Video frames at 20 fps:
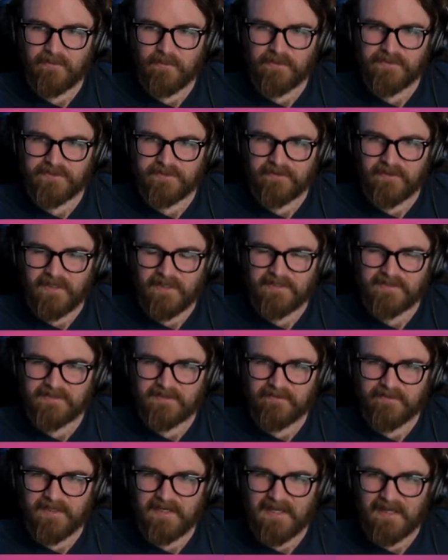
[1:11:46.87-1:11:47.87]
Was there a lot of
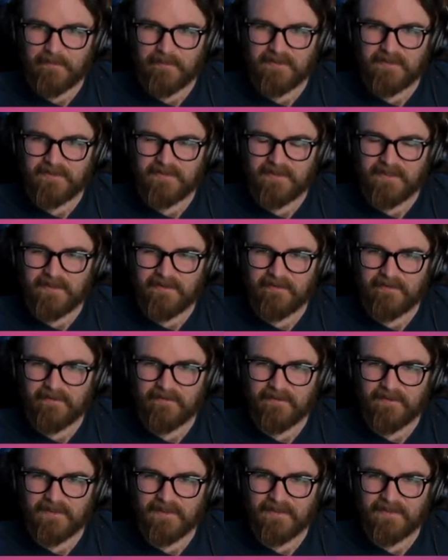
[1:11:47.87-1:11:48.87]
stuff that happened in there
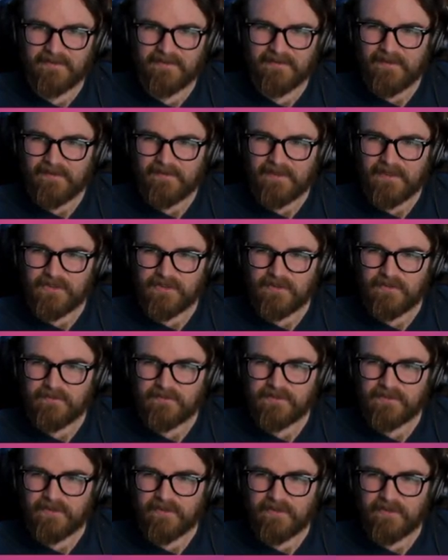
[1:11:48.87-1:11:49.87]
that they should have
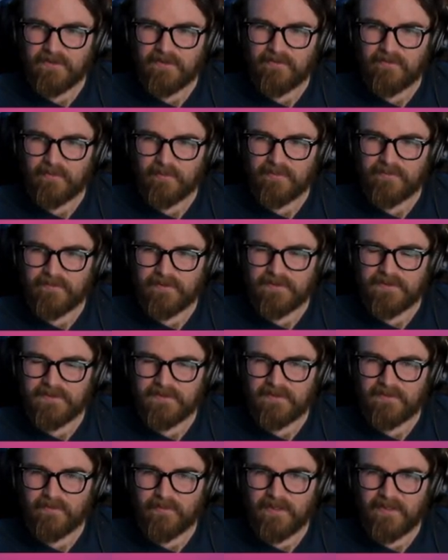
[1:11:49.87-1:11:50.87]
started over with
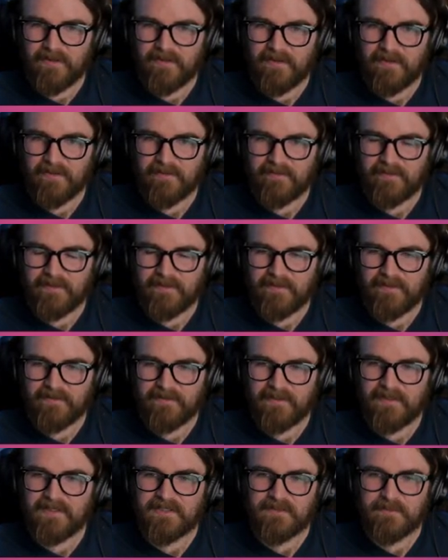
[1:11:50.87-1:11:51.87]
Frontier and waited another year?
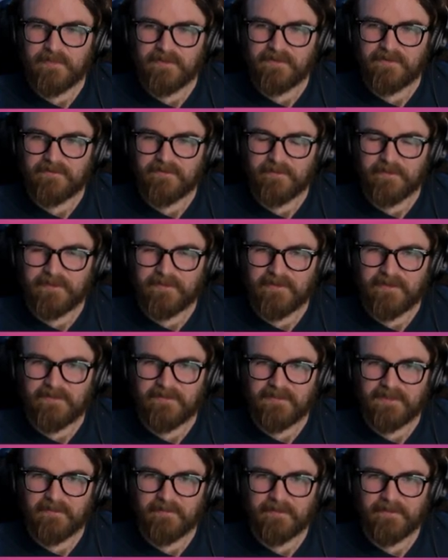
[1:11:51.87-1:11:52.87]
Yeah, I just built it from the
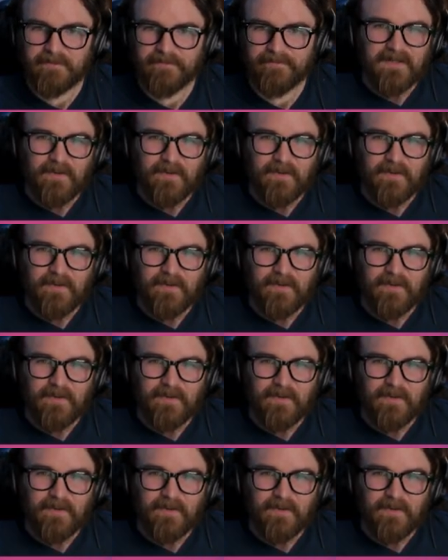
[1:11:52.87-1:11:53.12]
ground up.